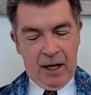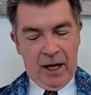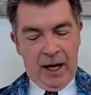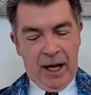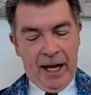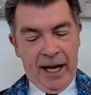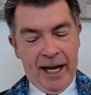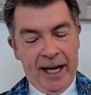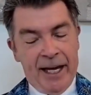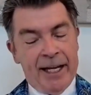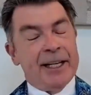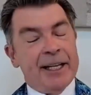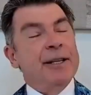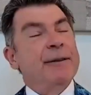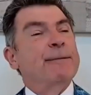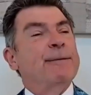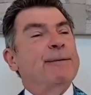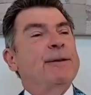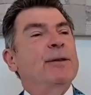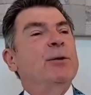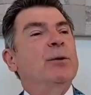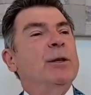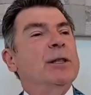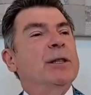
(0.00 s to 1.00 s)
and
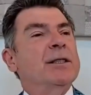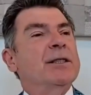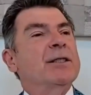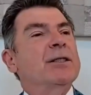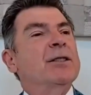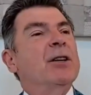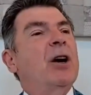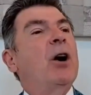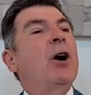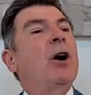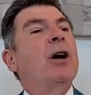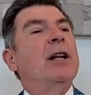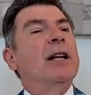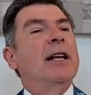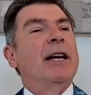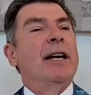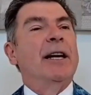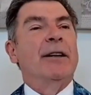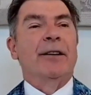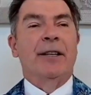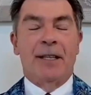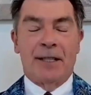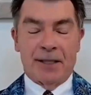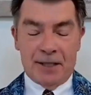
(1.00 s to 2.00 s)
influence all
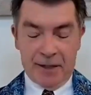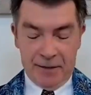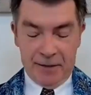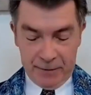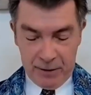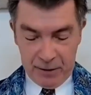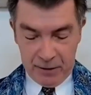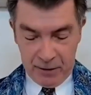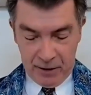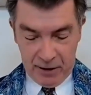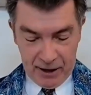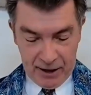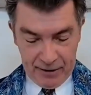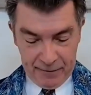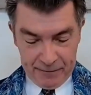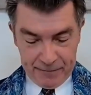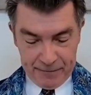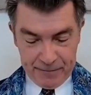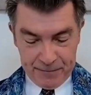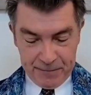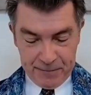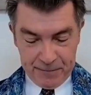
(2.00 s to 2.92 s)
areas of your life.